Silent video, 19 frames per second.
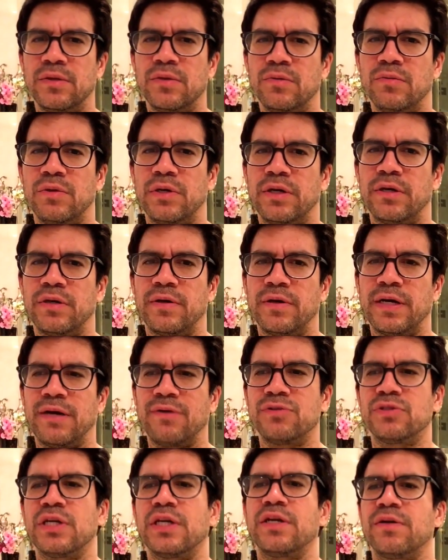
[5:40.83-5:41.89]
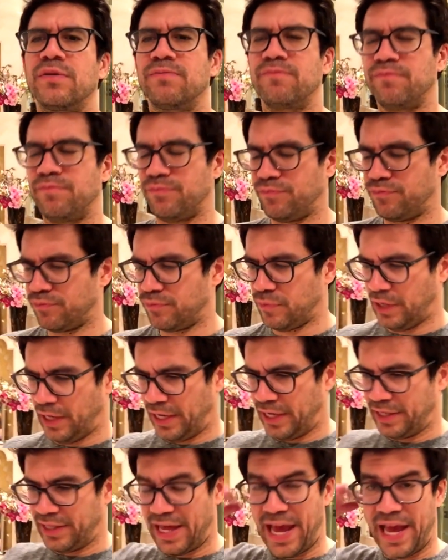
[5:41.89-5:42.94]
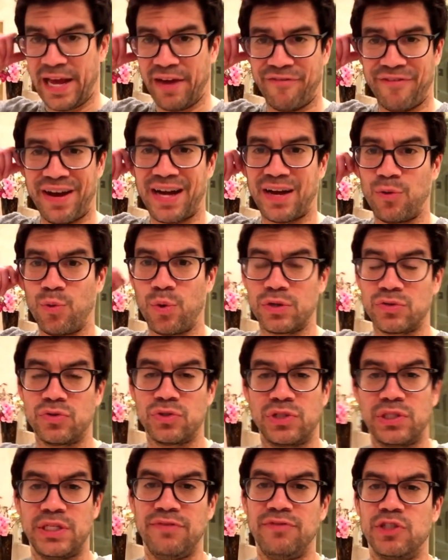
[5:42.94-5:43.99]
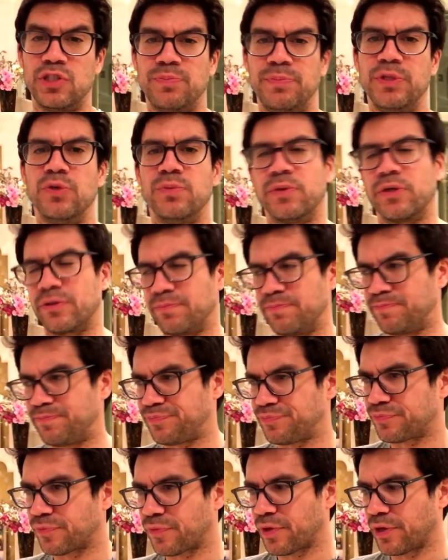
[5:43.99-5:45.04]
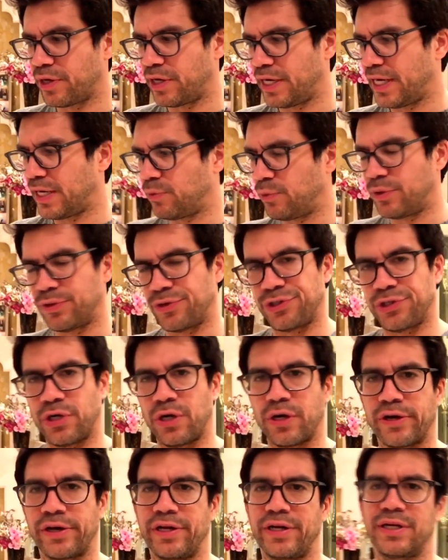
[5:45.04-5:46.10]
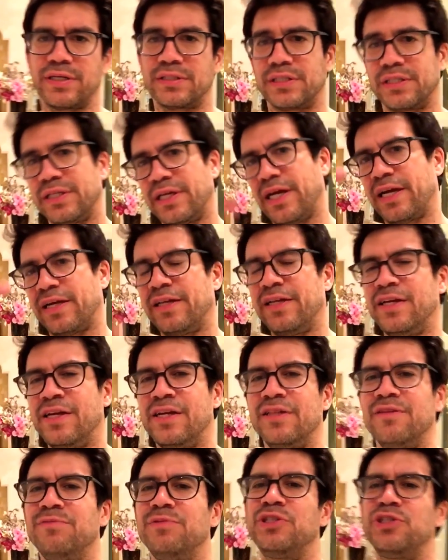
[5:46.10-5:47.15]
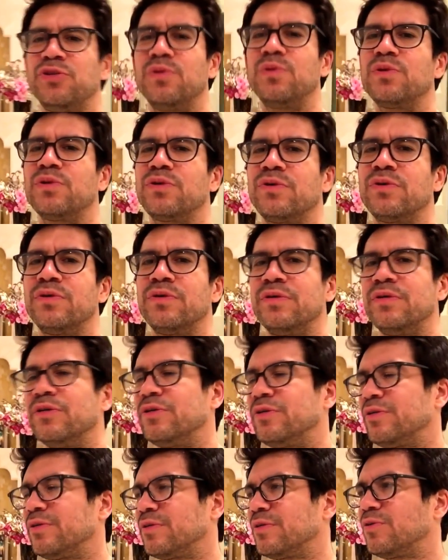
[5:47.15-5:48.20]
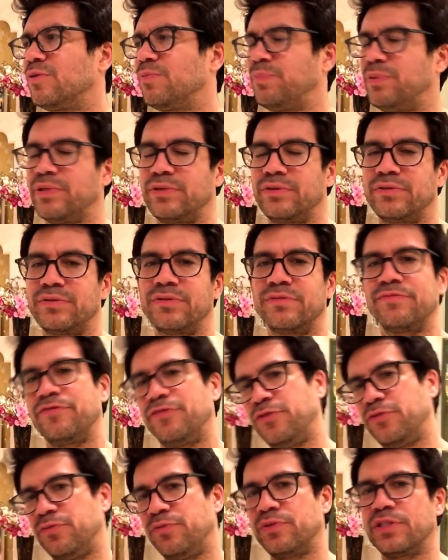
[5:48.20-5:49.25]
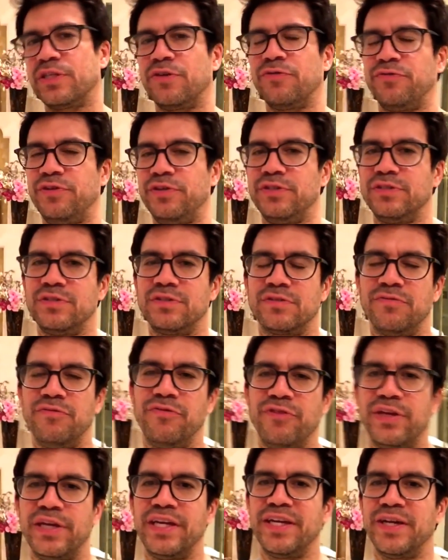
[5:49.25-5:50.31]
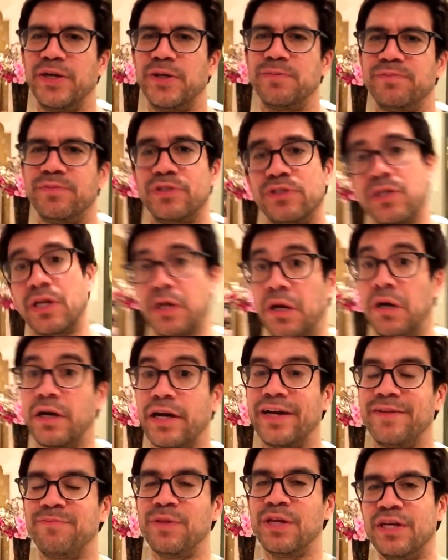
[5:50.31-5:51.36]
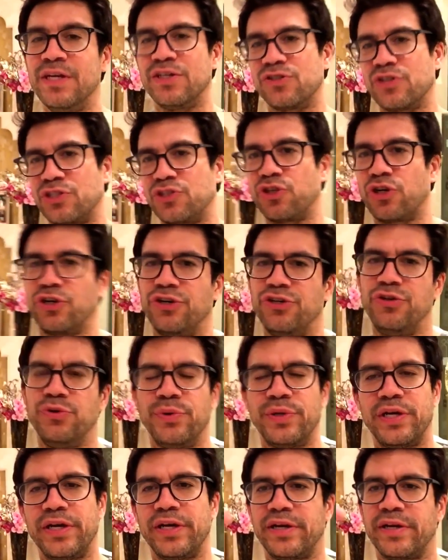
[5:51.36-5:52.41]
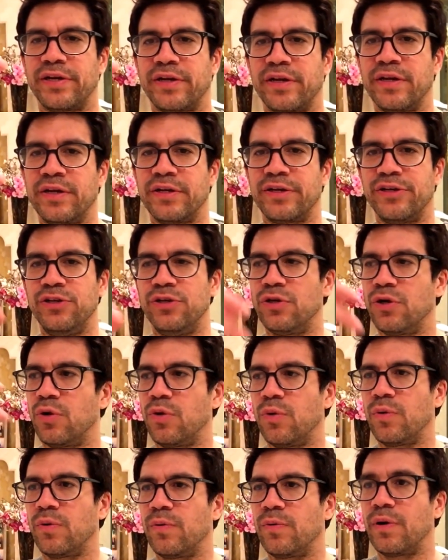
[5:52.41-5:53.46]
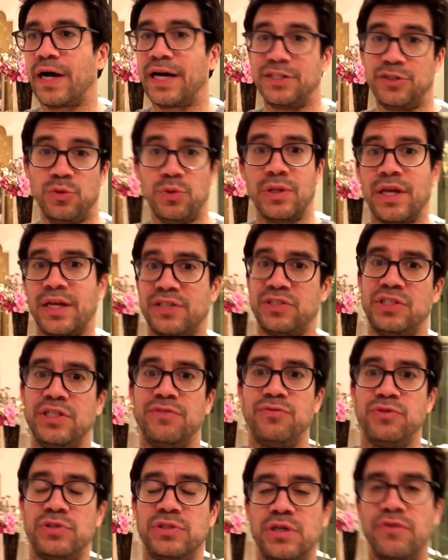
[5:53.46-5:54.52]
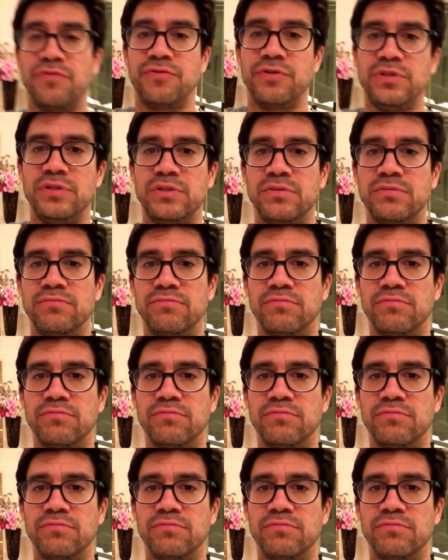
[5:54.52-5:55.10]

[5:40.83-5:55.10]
where I was out of the AFI Awards with Steven Spielberg. And we were talking, I said, let me shoot a little few selfies and some video. He's like, oh, okay. So I started doing it, and, you know, I do a lot of stuff with selfies.